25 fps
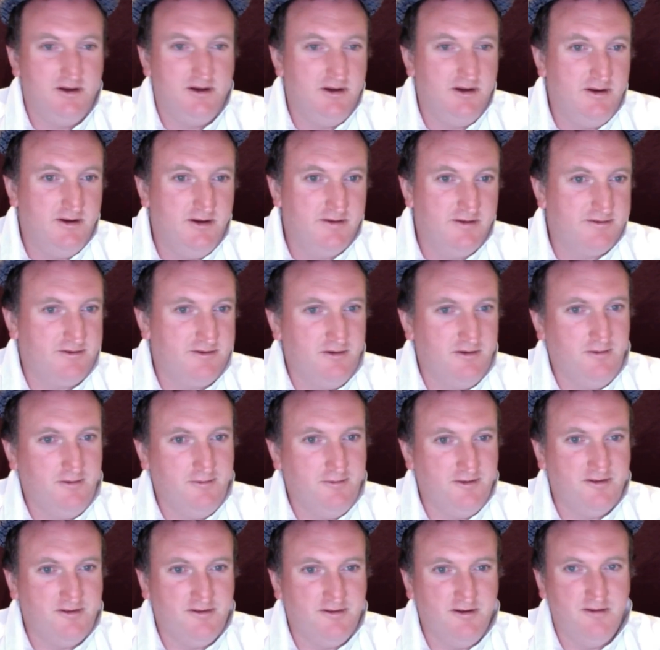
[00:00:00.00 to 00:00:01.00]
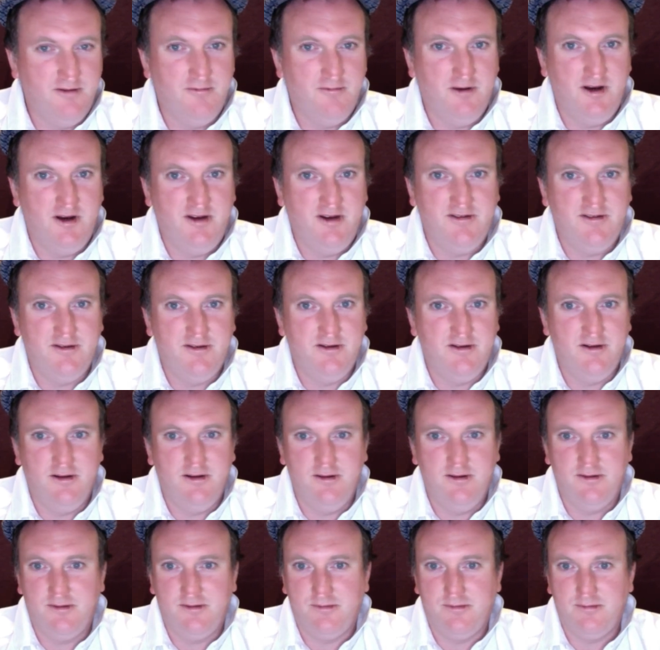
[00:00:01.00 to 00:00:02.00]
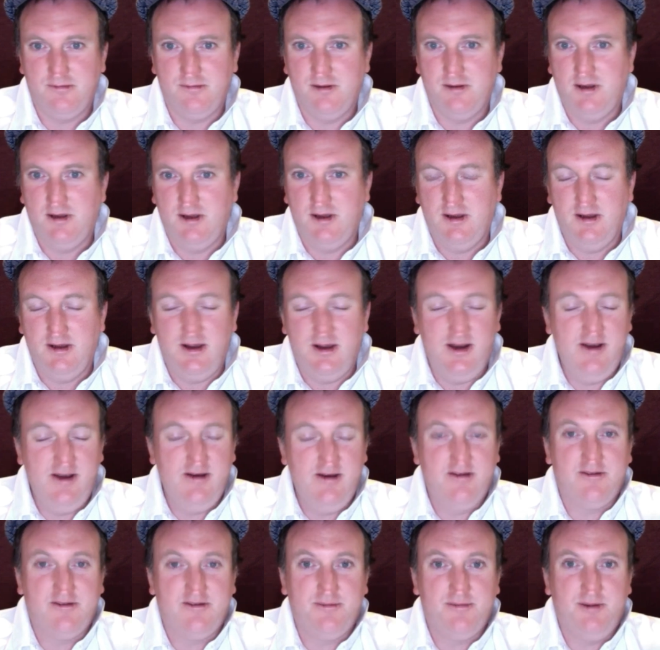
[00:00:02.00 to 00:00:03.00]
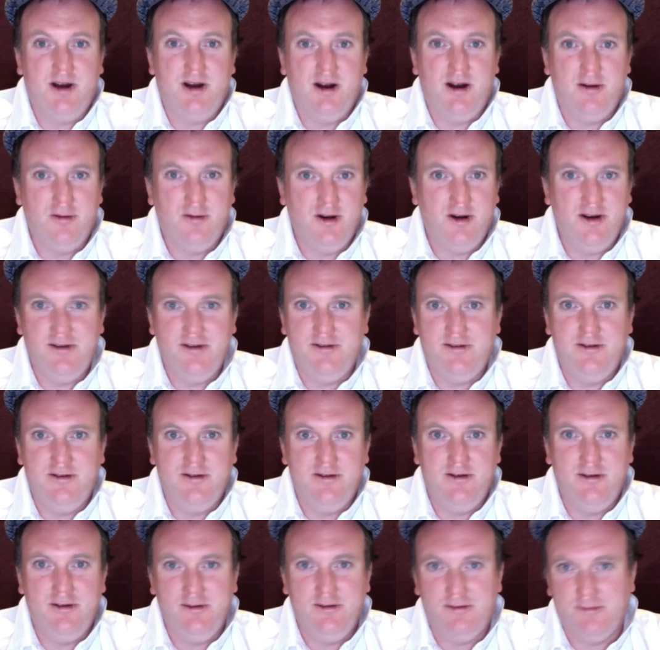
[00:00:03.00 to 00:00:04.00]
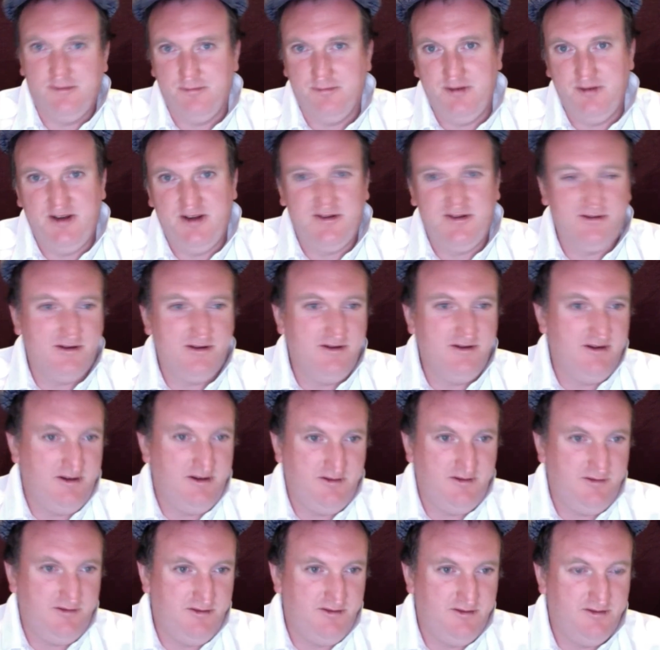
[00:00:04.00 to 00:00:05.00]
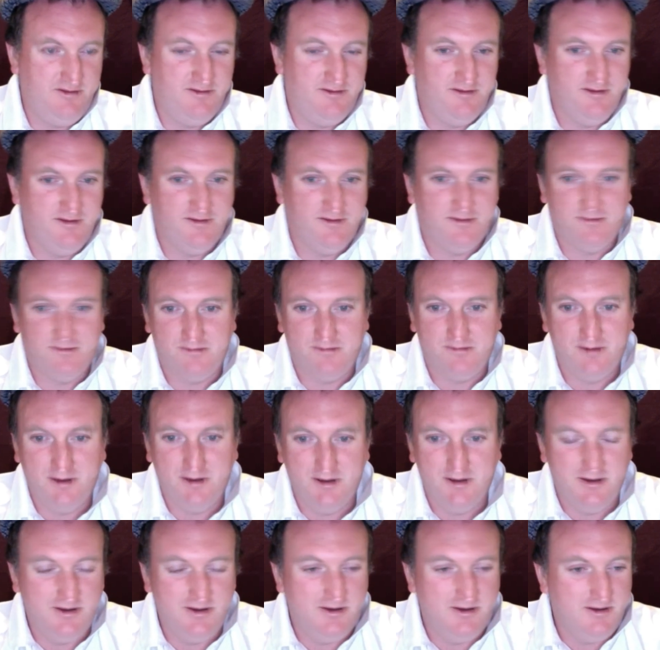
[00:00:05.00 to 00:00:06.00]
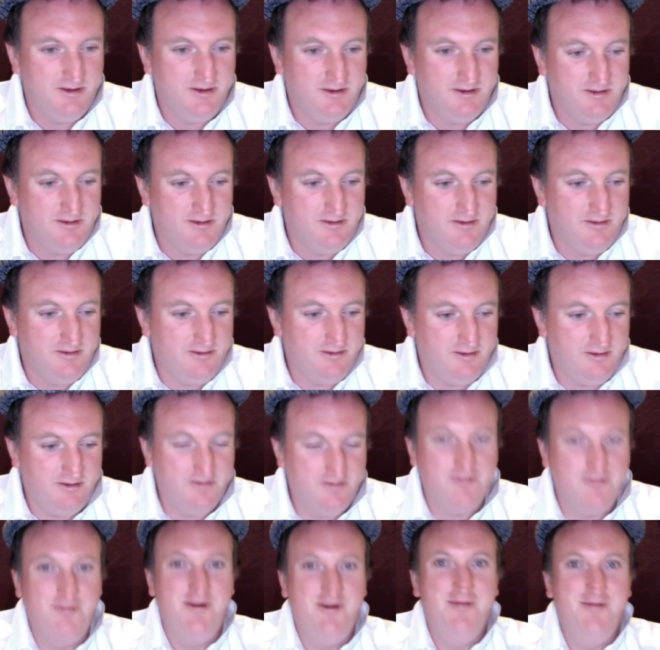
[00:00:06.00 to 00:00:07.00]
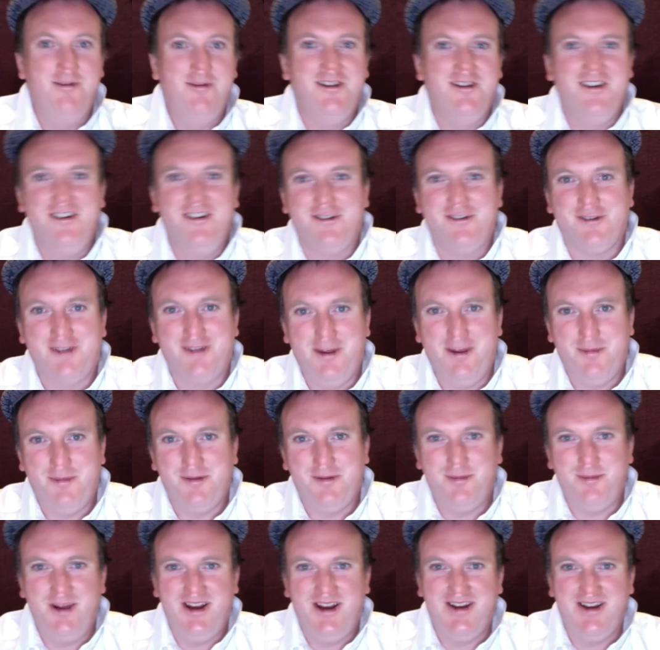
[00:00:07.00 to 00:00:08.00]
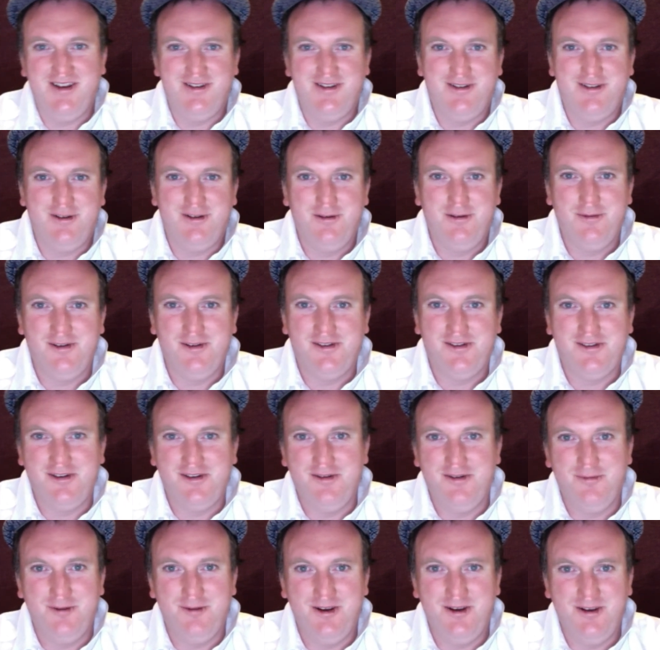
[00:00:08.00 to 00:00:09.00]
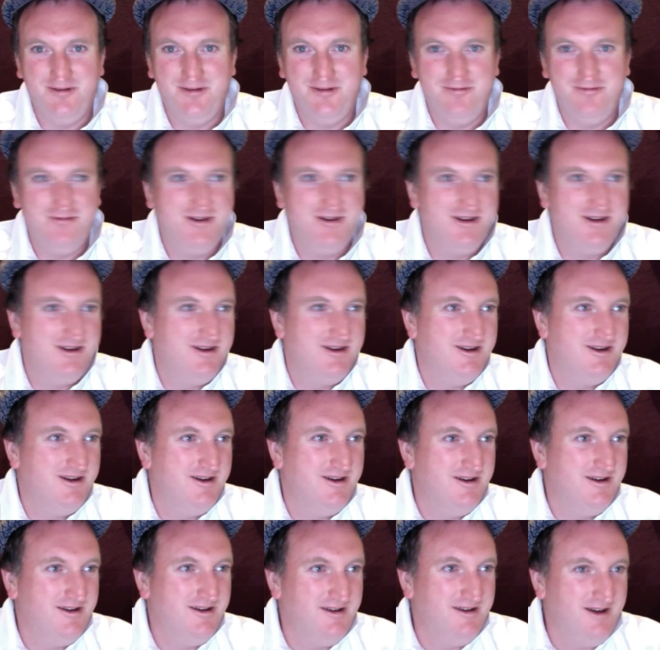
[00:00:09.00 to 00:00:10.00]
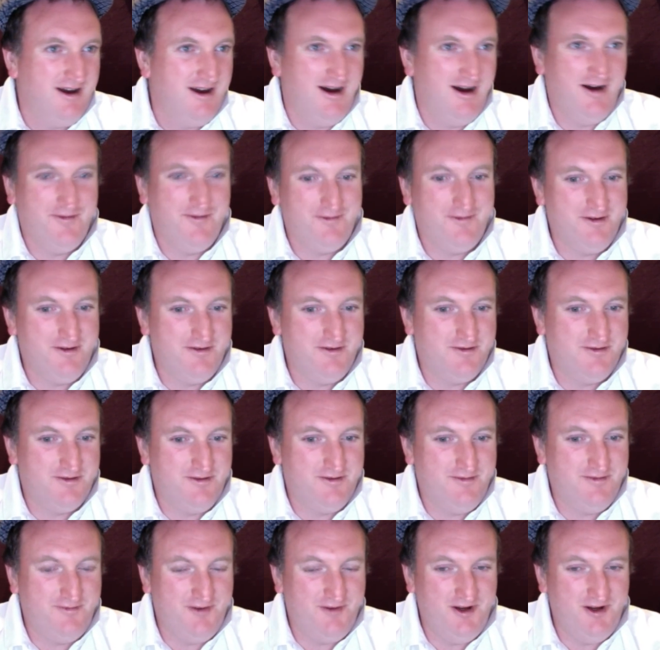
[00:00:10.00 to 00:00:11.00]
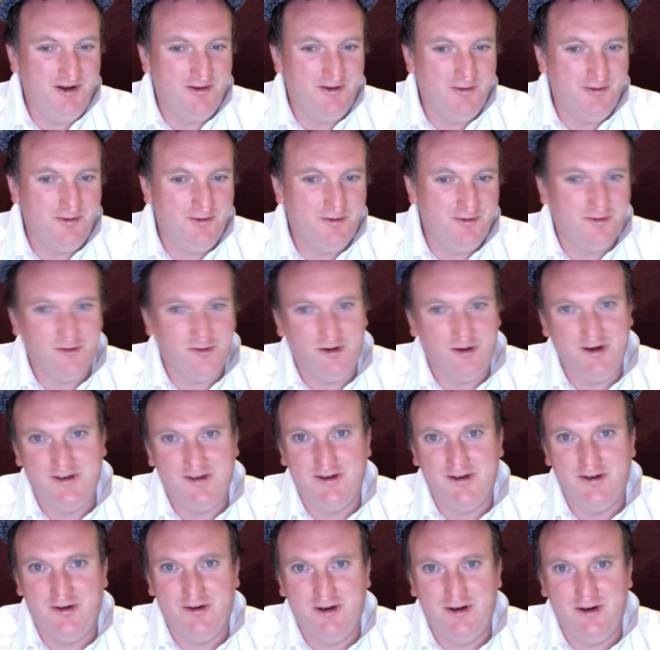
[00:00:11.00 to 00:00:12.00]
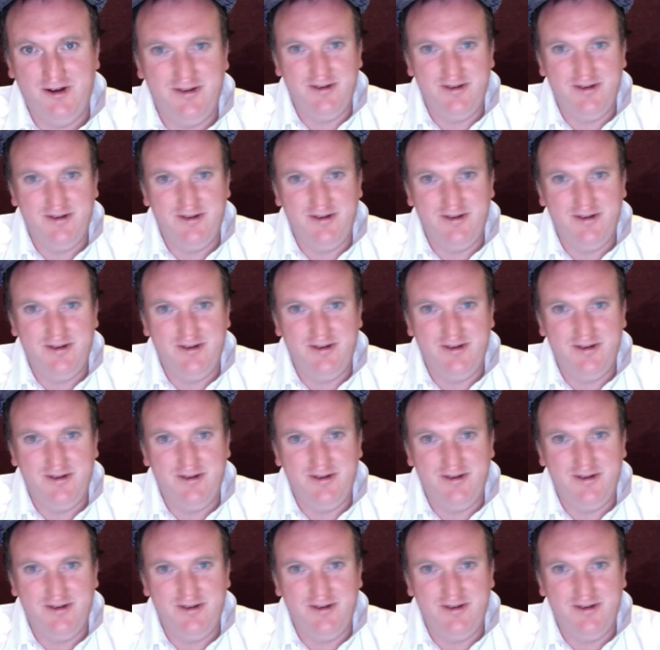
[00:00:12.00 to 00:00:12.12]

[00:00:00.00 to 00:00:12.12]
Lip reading: Silverstone race and the Spa race in those mixed conditions. Just remember those laps back in Silverstone where half the field are on dry tyres,